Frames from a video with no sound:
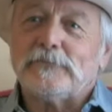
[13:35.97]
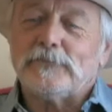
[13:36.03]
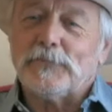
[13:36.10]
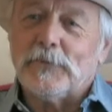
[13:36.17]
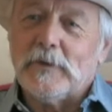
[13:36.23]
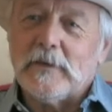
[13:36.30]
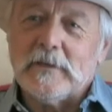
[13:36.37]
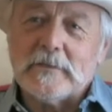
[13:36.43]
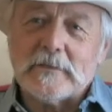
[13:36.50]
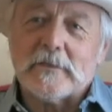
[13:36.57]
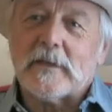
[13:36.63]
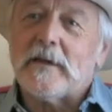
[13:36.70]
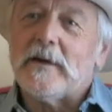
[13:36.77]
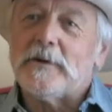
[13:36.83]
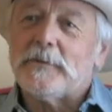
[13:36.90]
Riggs, the
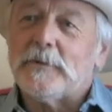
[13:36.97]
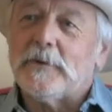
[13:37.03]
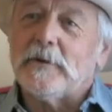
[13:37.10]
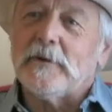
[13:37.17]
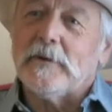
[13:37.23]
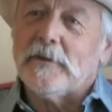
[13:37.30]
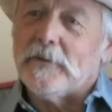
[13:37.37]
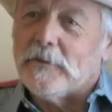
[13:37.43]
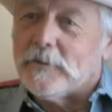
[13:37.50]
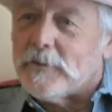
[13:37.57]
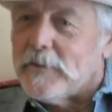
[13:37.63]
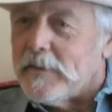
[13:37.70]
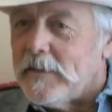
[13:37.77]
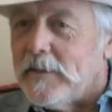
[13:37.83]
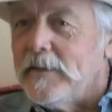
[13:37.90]
cowboy, and Noka,
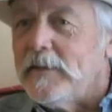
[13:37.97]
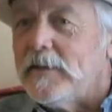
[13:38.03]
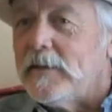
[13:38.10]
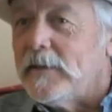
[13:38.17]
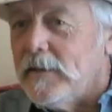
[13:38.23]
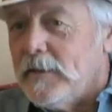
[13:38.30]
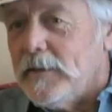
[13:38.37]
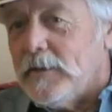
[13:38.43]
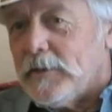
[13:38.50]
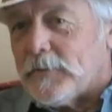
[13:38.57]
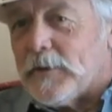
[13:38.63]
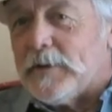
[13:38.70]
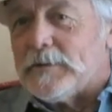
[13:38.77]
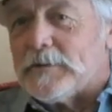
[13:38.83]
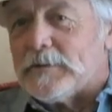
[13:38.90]
the Indian,
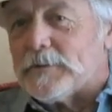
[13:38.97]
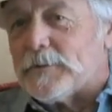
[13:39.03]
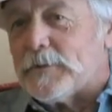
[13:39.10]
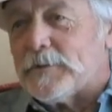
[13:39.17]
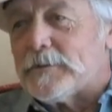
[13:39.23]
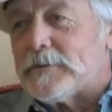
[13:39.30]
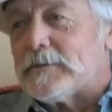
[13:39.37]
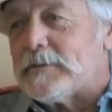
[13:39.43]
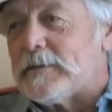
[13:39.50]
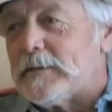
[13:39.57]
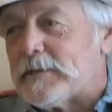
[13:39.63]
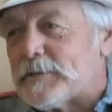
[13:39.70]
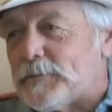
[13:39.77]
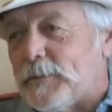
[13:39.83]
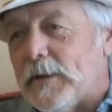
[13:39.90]
trains these horses? And he
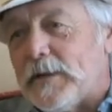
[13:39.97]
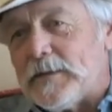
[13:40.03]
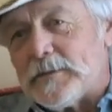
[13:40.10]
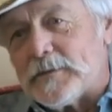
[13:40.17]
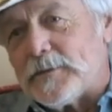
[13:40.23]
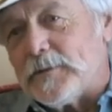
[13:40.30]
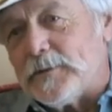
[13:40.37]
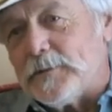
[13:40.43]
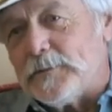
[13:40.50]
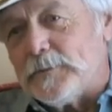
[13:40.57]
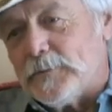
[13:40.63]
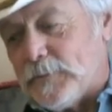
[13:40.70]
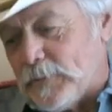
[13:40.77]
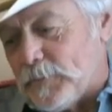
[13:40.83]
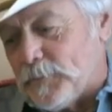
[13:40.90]
explains
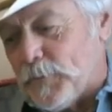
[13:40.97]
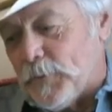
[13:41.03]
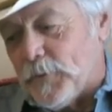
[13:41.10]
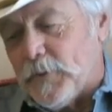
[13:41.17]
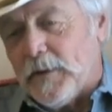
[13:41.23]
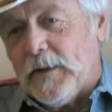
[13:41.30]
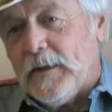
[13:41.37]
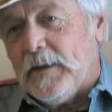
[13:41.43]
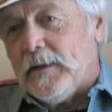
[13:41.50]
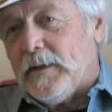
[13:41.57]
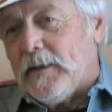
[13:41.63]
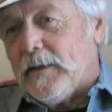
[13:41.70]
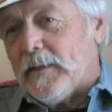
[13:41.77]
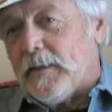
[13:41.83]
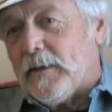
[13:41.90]
to the boy
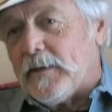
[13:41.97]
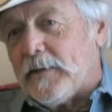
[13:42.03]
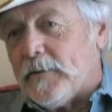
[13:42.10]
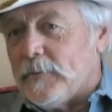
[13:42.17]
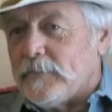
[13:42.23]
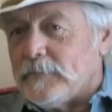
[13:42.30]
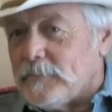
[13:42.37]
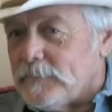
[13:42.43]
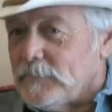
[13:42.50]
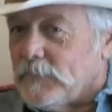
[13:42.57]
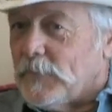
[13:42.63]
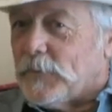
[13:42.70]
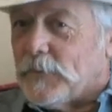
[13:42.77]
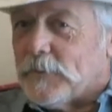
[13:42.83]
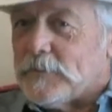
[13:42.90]
that
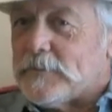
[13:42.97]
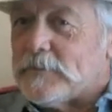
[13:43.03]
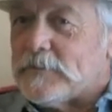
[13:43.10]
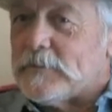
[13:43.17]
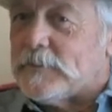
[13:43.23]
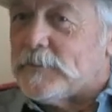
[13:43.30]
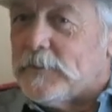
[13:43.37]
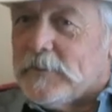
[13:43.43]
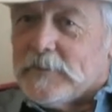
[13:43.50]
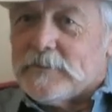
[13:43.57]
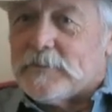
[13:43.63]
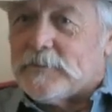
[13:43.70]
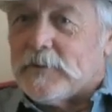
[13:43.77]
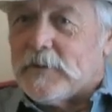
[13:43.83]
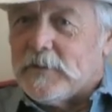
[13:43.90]
the horses that
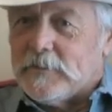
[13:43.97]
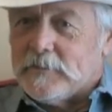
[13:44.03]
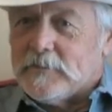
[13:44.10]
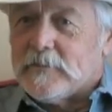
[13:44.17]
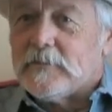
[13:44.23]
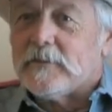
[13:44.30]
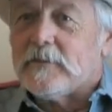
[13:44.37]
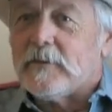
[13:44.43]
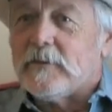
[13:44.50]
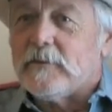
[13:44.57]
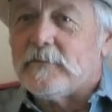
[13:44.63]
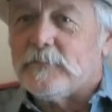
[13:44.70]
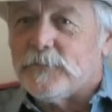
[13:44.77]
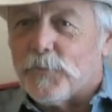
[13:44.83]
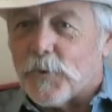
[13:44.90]
Riggs trains
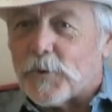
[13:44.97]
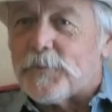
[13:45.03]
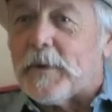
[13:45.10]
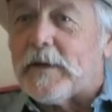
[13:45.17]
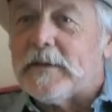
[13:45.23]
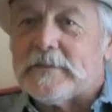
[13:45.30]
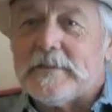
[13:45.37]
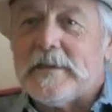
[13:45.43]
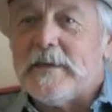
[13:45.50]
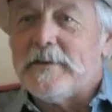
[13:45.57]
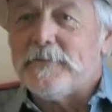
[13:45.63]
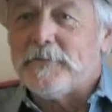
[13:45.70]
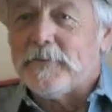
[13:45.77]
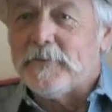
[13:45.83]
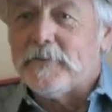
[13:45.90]
work because they
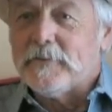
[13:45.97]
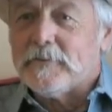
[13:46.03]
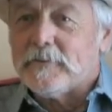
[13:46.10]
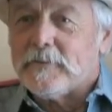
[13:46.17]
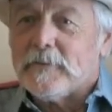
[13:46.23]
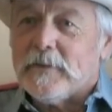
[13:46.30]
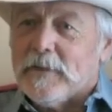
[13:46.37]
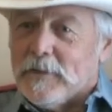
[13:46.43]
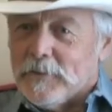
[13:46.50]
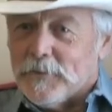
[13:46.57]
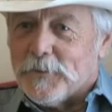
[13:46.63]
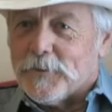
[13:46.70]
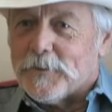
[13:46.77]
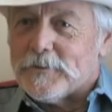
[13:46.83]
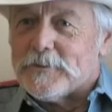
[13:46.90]
have to.
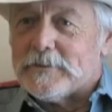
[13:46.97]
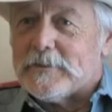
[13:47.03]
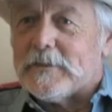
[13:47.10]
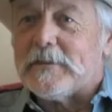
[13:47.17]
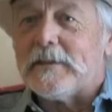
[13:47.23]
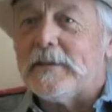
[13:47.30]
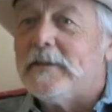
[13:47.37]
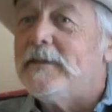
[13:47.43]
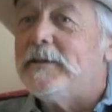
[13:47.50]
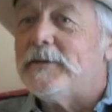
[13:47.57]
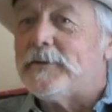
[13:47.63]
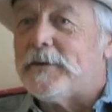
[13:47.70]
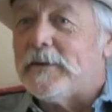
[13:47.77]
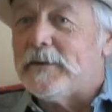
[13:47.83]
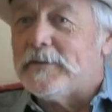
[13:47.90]
The horses that the Indian
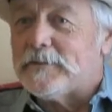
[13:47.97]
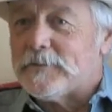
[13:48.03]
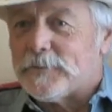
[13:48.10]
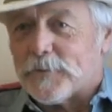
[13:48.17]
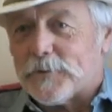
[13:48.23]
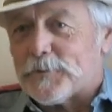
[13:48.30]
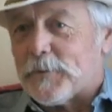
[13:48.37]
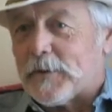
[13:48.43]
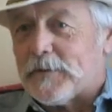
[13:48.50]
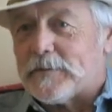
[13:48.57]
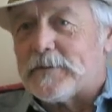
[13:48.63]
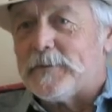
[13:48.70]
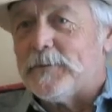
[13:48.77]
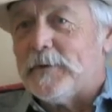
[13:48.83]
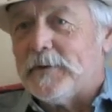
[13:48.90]
trains works
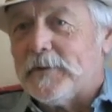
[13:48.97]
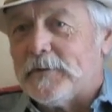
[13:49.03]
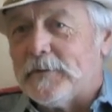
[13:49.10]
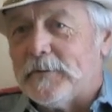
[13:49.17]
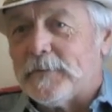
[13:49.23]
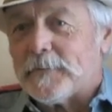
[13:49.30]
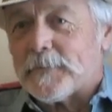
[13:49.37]
because they want to.